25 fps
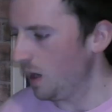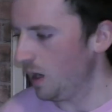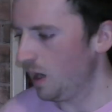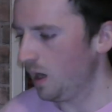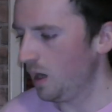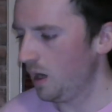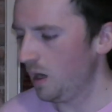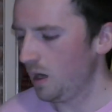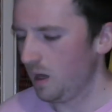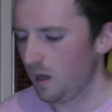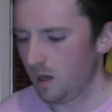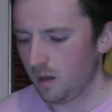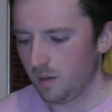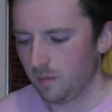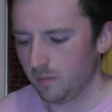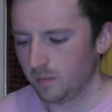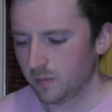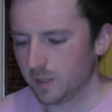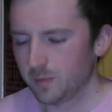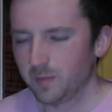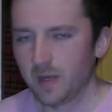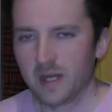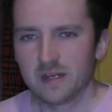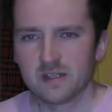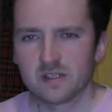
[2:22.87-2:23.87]

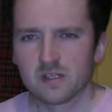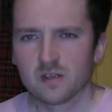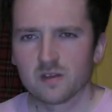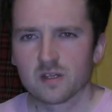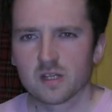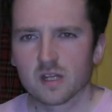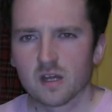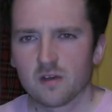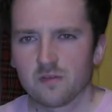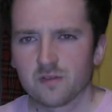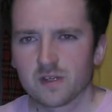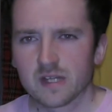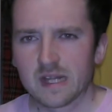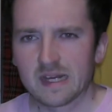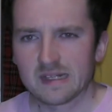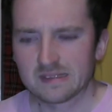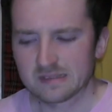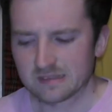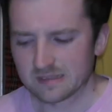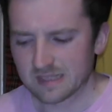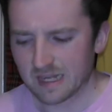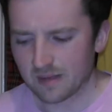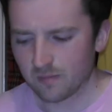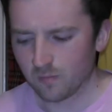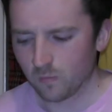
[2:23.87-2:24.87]
Depending on the loft of that
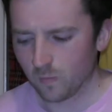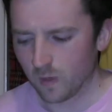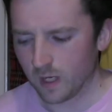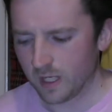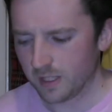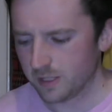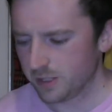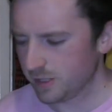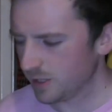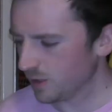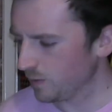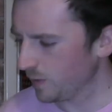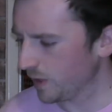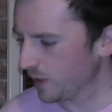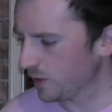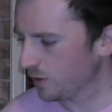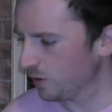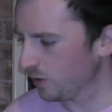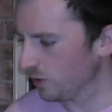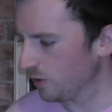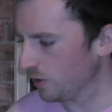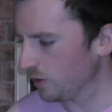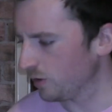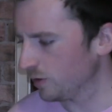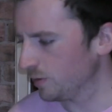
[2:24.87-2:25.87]
sand wedge, we
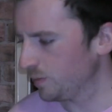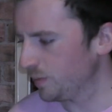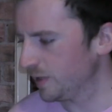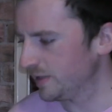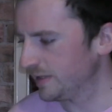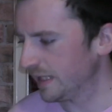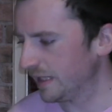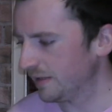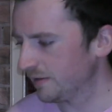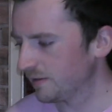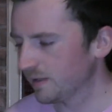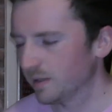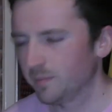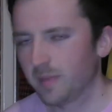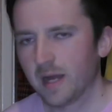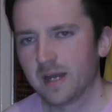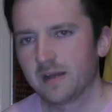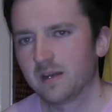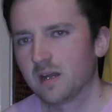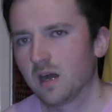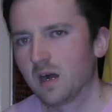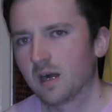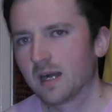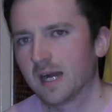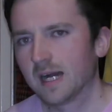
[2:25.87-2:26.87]
could potentially
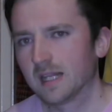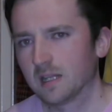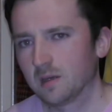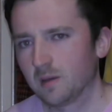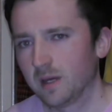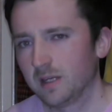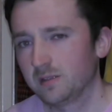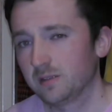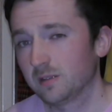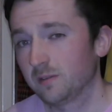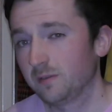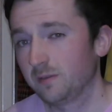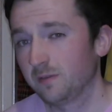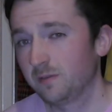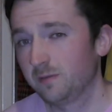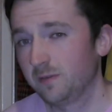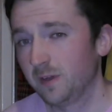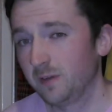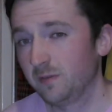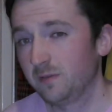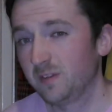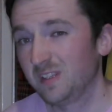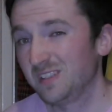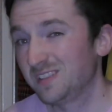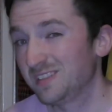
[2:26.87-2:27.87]
bend our Callaway to
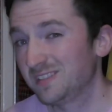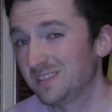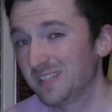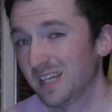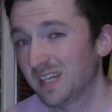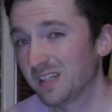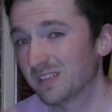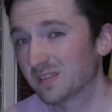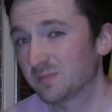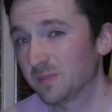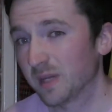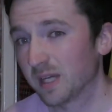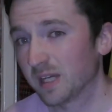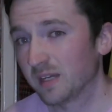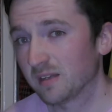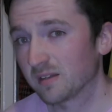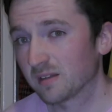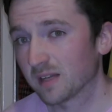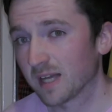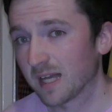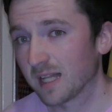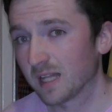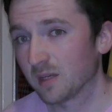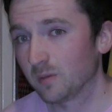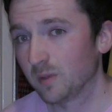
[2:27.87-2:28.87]
56, make it
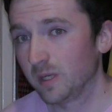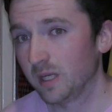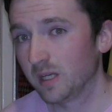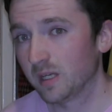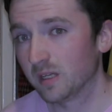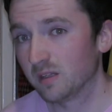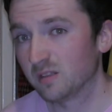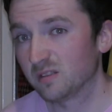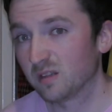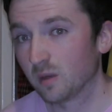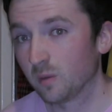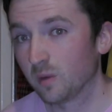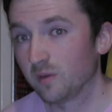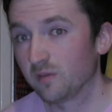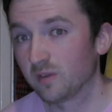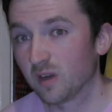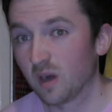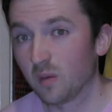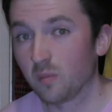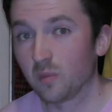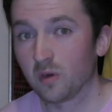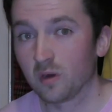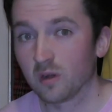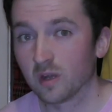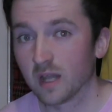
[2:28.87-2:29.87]
slightly weaker, so we've
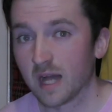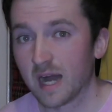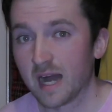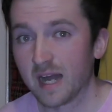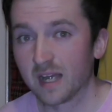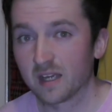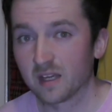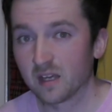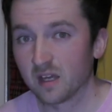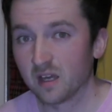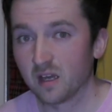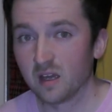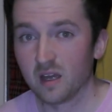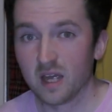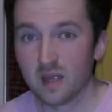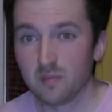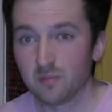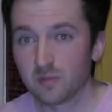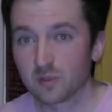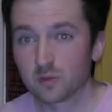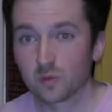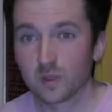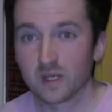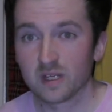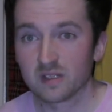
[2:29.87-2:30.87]
got more like in
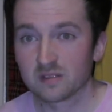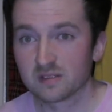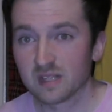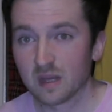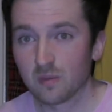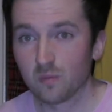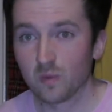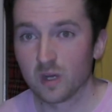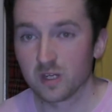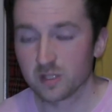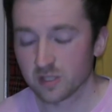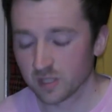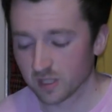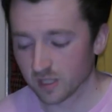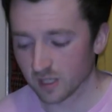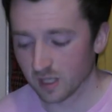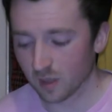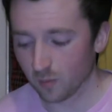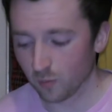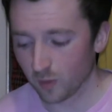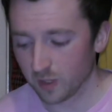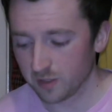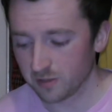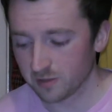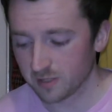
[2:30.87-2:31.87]
between a sand wedge and a
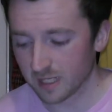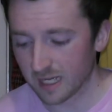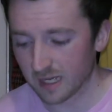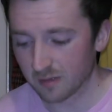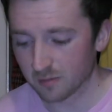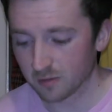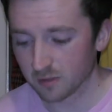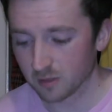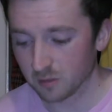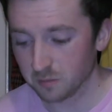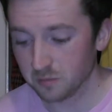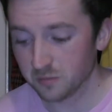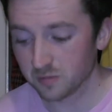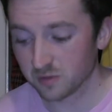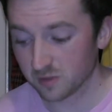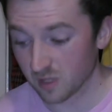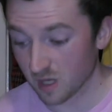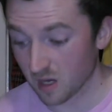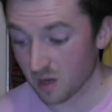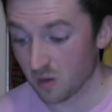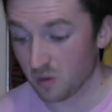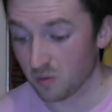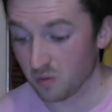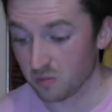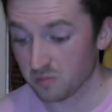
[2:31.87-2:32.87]
lob wedge type club,
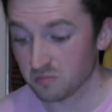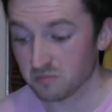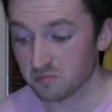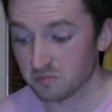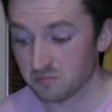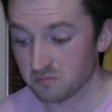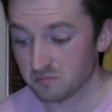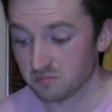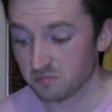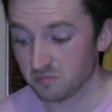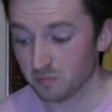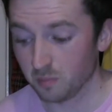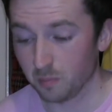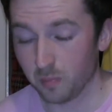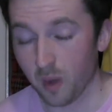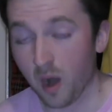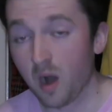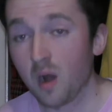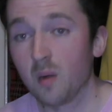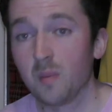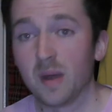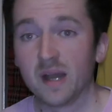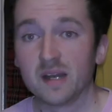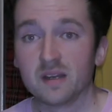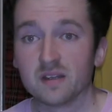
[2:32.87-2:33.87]
so
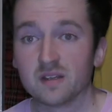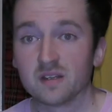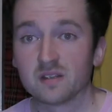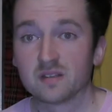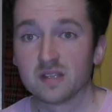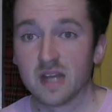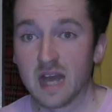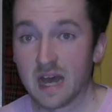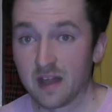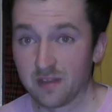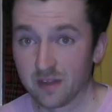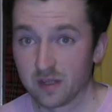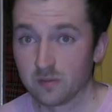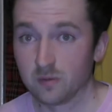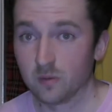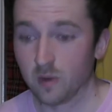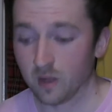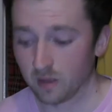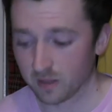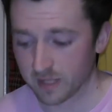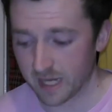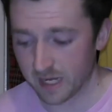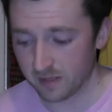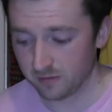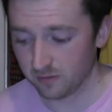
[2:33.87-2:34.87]
bottom end of the set I think we're
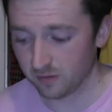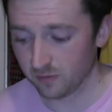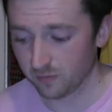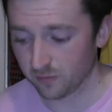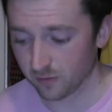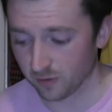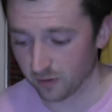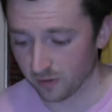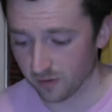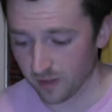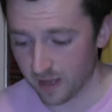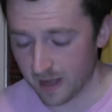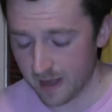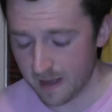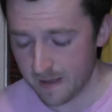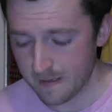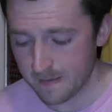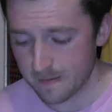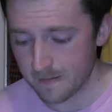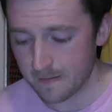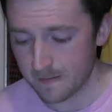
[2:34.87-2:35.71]
well catered for there.